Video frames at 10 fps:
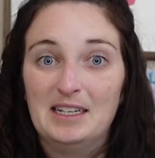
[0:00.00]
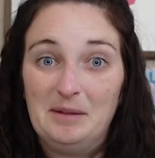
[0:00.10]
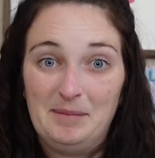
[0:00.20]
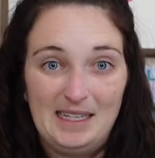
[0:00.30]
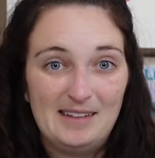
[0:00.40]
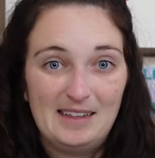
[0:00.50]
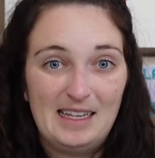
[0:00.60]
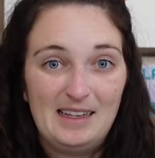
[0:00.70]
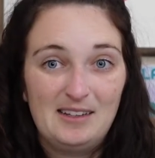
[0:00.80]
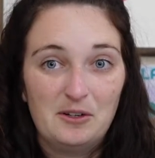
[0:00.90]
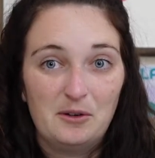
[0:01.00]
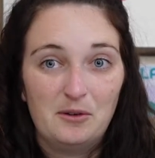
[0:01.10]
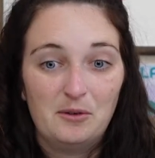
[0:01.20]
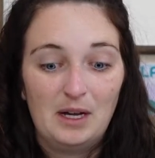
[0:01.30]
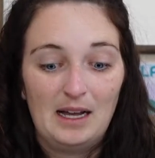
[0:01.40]
to immediately
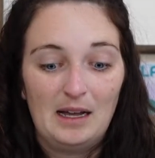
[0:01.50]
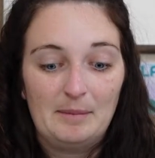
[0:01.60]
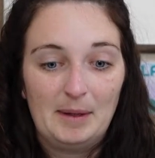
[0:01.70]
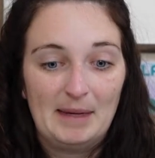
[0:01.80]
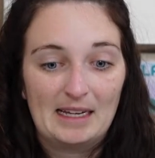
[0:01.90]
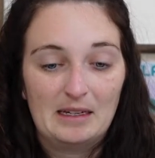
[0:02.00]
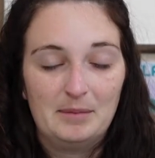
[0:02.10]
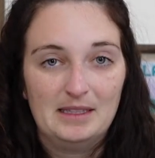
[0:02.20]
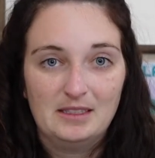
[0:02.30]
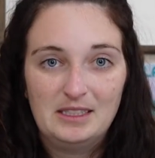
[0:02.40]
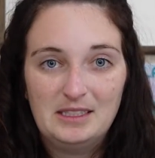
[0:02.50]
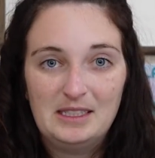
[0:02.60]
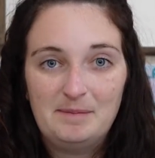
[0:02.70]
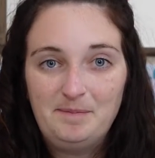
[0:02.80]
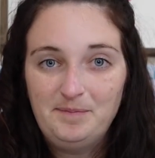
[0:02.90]
go back up in the
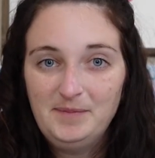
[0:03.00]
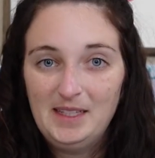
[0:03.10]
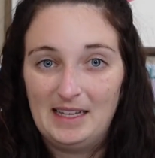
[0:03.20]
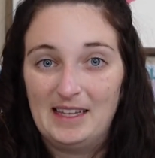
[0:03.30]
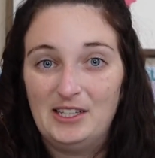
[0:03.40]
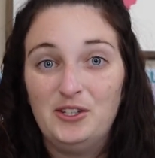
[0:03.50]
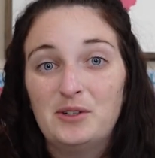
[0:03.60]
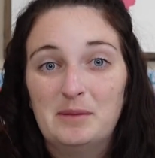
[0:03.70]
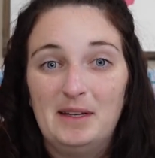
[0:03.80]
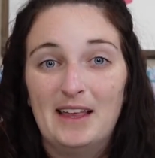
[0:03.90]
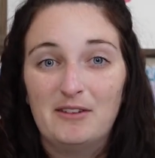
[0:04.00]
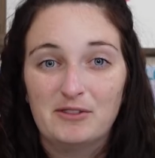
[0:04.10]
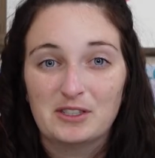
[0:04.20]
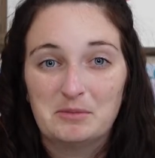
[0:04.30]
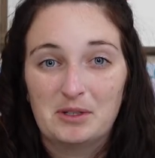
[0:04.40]
system and then you can be that
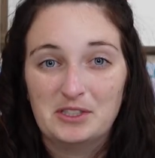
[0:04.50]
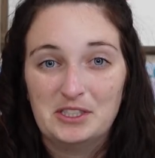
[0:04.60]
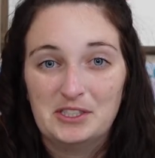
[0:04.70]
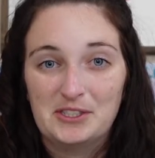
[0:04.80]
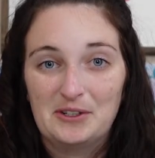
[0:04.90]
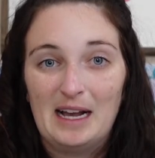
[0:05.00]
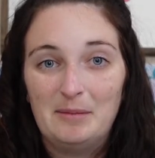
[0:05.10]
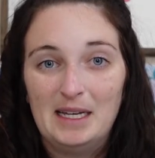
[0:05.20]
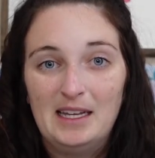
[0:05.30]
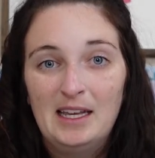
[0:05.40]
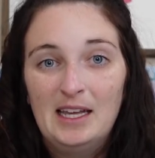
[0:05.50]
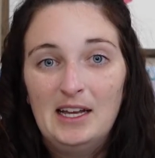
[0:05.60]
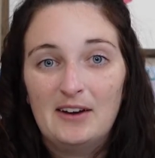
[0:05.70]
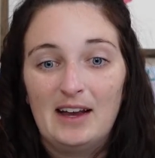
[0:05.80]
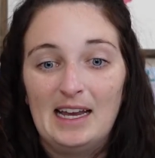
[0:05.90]
first person to grab it.
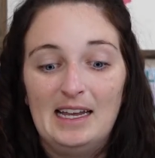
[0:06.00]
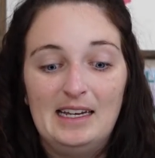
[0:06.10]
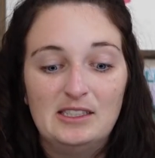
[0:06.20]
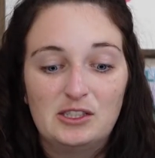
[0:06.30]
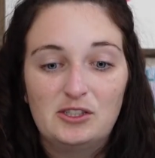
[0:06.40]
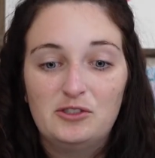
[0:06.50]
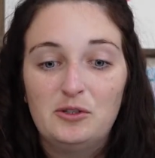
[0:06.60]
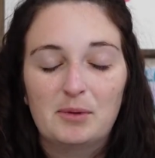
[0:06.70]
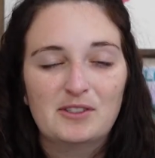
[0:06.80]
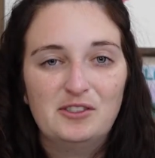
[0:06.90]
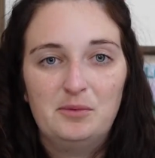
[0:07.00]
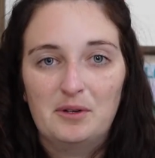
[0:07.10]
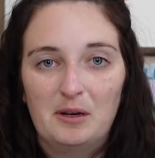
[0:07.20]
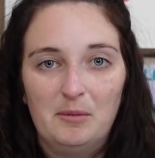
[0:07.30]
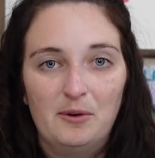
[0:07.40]
All right, and it's super,
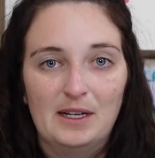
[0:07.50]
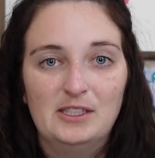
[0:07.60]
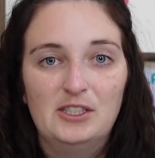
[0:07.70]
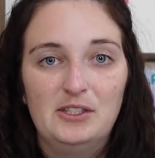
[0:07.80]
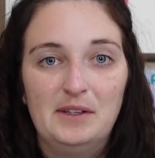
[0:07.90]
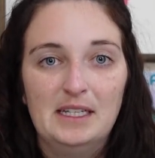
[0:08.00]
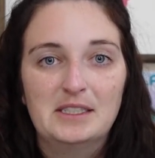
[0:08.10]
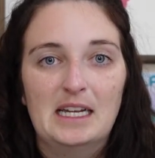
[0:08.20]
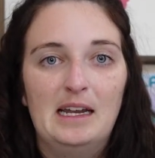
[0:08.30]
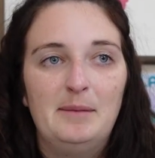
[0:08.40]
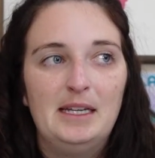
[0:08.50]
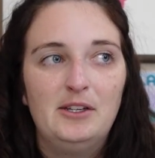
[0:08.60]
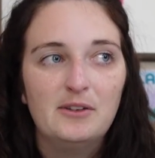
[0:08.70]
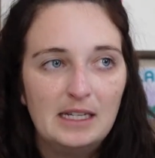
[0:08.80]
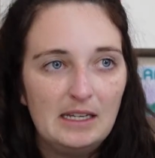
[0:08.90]
super important to do this. And I mean, you can